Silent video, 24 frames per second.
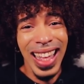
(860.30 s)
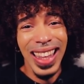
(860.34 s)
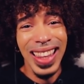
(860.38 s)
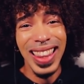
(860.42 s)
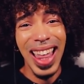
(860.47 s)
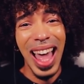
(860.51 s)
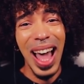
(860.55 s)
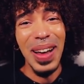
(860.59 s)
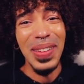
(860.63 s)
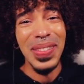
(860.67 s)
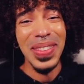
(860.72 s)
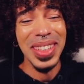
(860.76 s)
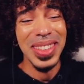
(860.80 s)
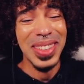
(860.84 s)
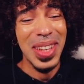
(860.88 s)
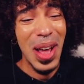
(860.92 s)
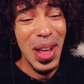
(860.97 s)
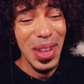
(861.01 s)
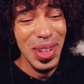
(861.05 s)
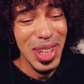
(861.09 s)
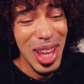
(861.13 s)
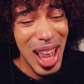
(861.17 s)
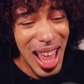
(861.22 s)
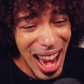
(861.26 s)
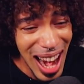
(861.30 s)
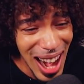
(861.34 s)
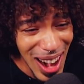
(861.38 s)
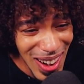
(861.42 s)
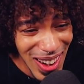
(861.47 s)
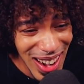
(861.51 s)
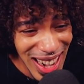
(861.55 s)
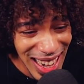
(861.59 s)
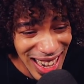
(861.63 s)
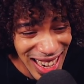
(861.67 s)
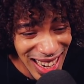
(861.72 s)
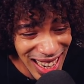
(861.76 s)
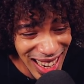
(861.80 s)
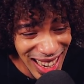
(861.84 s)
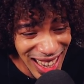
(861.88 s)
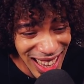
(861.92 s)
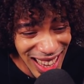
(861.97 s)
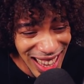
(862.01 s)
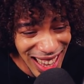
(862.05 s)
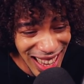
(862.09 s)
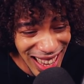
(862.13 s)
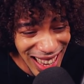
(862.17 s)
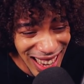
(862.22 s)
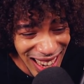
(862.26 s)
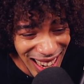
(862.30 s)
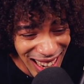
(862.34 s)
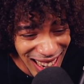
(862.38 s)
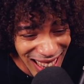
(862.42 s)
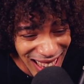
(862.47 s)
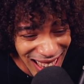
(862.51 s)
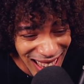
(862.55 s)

was hilarious.